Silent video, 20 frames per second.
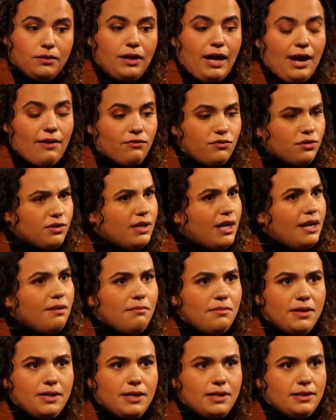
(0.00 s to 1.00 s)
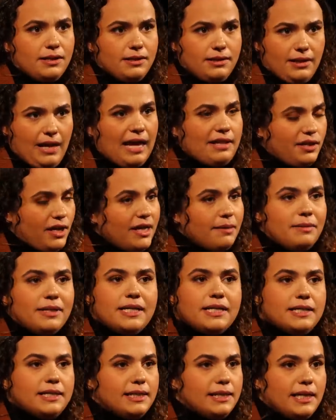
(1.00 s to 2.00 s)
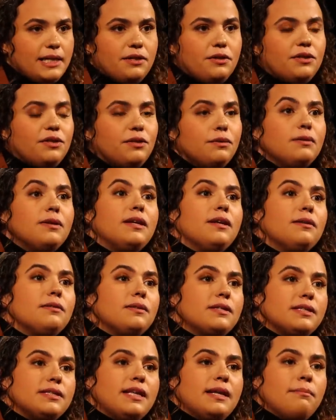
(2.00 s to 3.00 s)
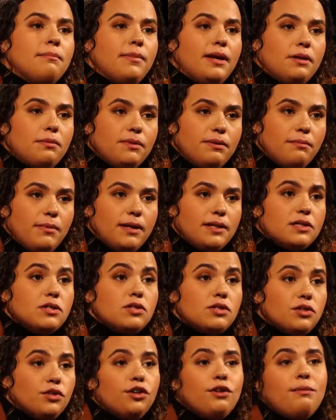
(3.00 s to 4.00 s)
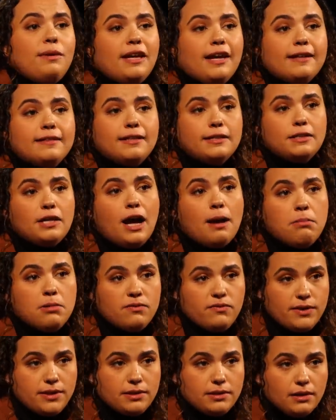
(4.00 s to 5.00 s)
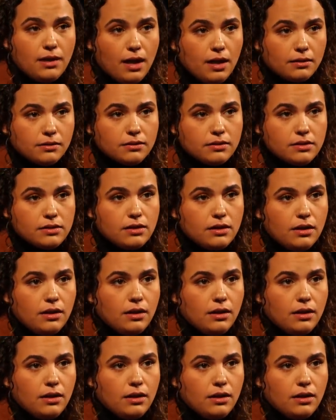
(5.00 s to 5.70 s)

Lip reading: After 10 minutes later, you hear the same Bedouin man screaming at the top of his lungs.